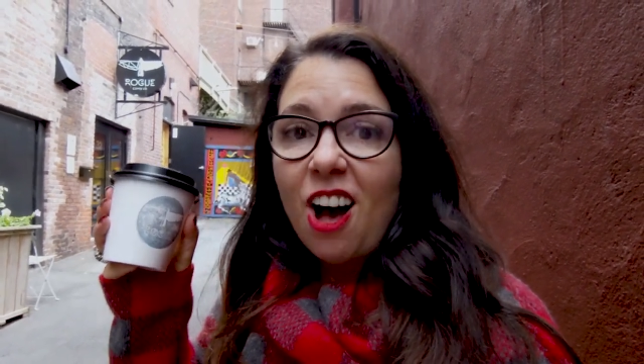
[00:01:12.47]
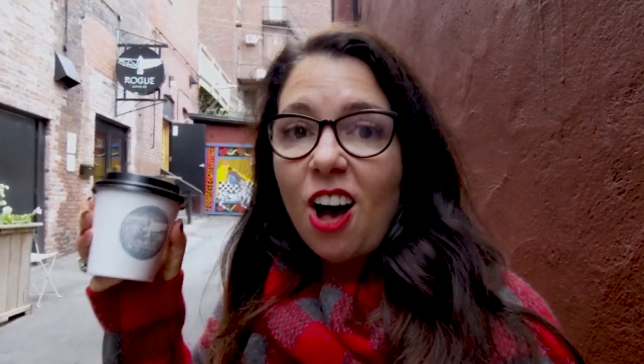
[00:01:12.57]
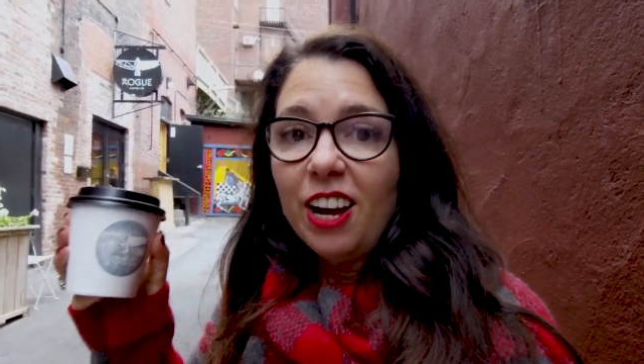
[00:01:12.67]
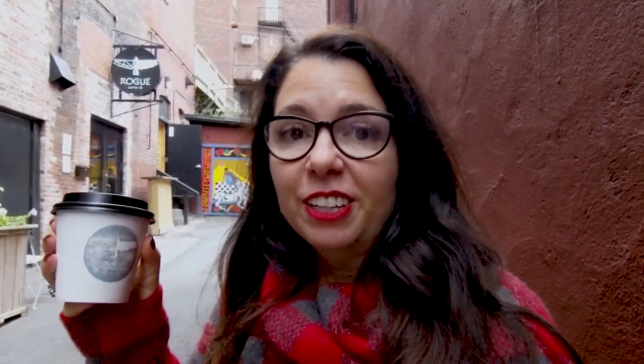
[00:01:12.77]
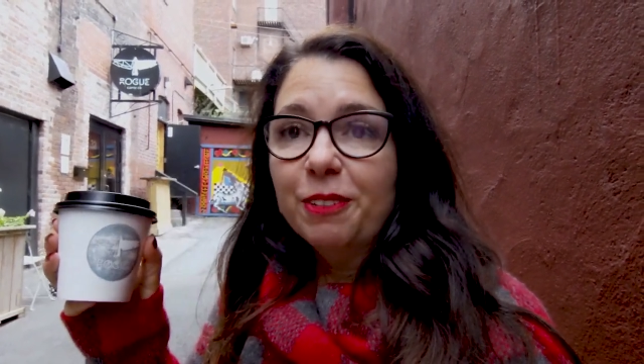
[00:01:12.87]

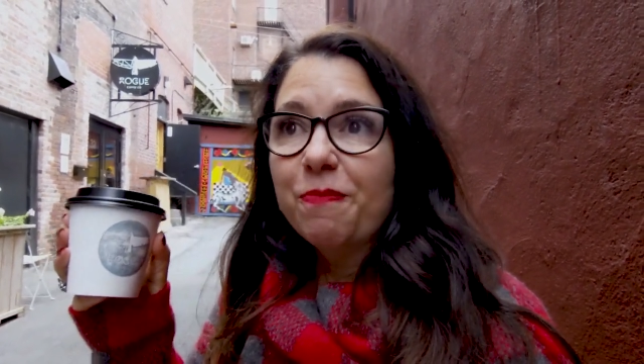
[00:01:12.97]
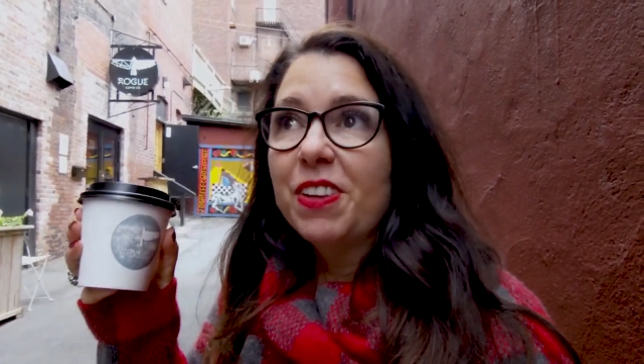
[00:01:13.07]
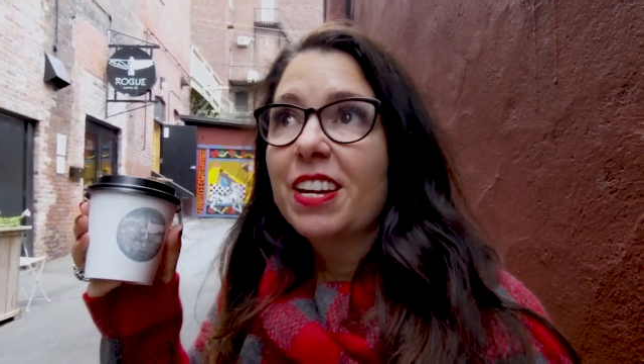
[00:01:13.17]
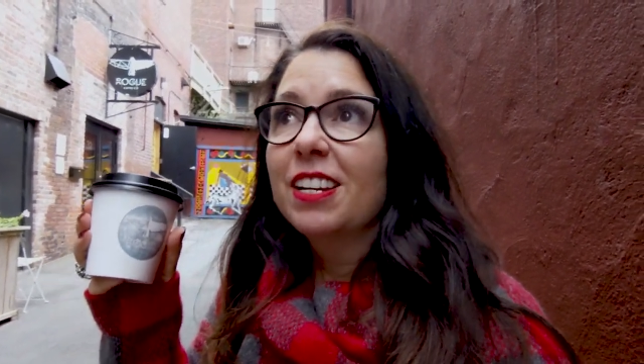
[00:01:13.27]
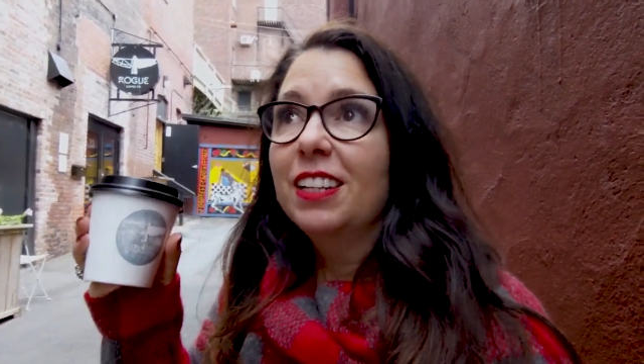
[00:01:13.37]

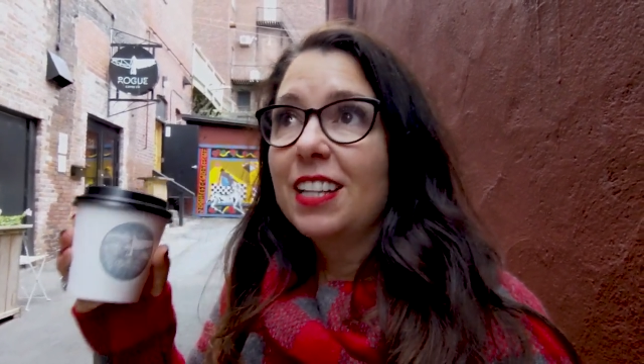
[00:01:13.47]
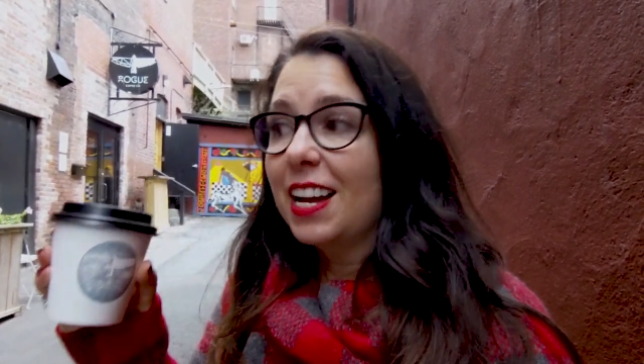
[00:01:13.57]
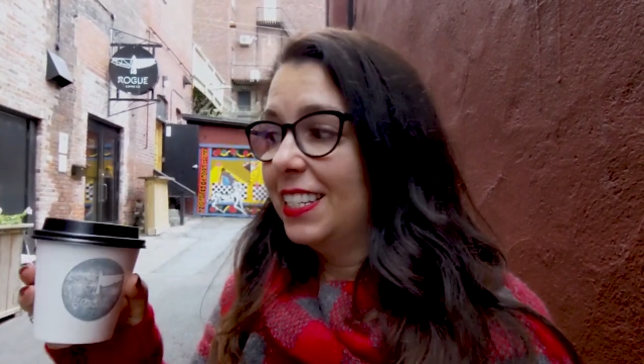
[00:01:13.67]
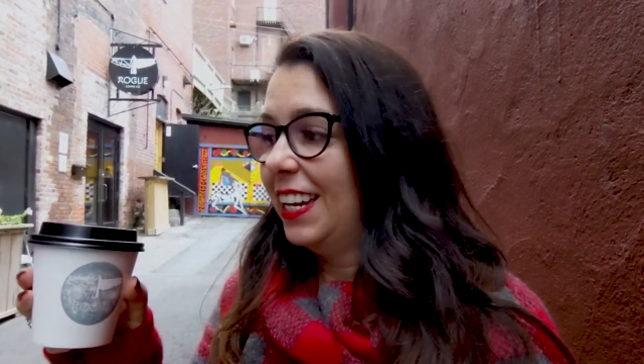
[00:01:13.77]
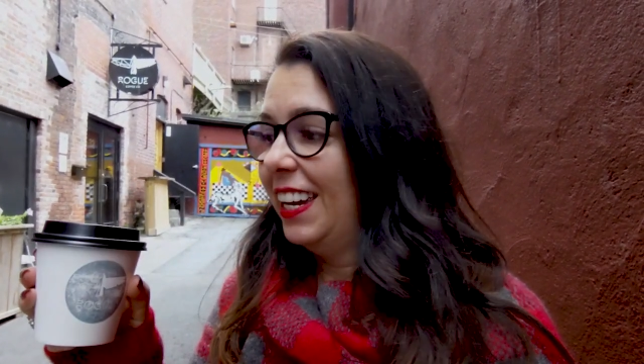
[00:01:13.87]
Autumn
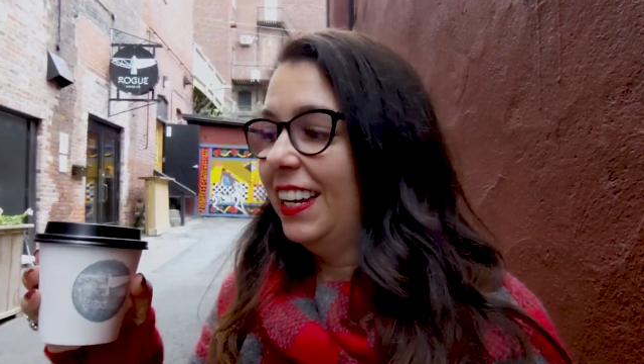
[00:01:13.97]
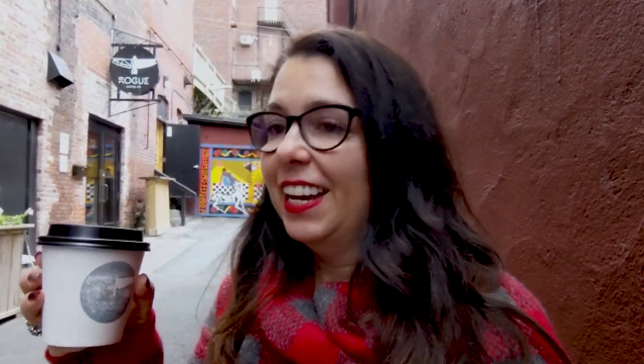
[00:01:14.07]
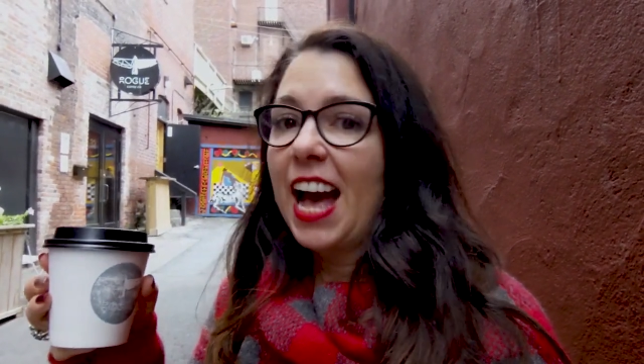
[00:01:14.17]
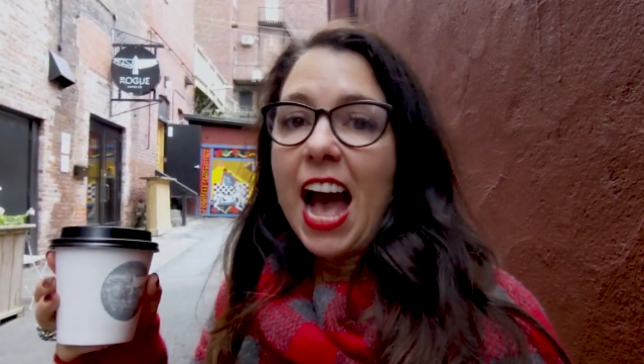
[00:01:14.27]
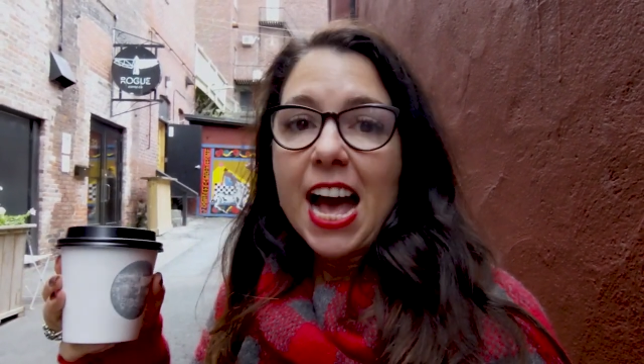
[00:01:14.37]
latte,
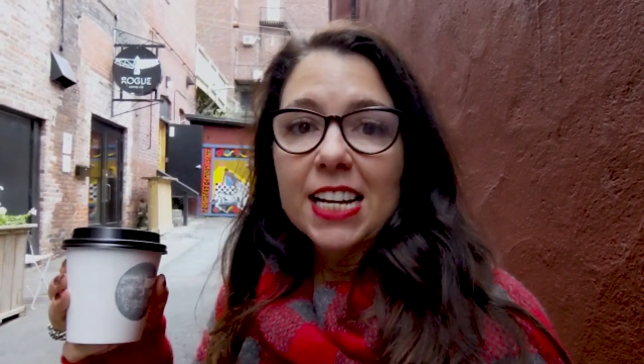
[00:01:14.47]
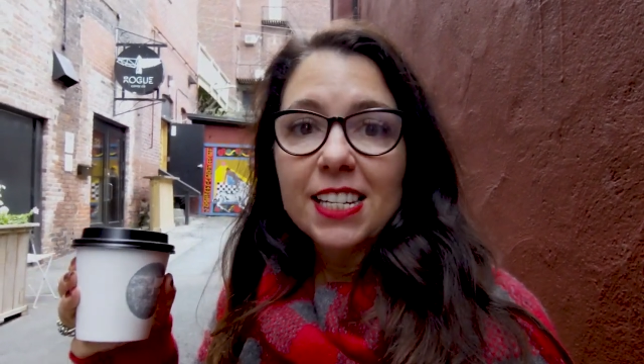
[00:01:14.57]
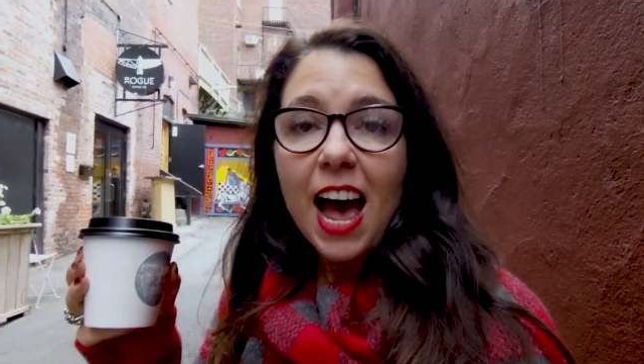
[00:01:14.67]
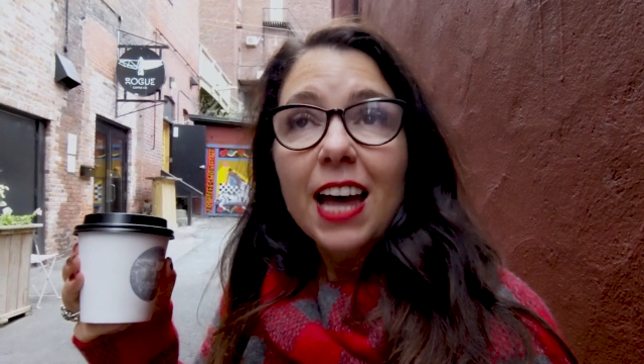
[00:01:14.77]
and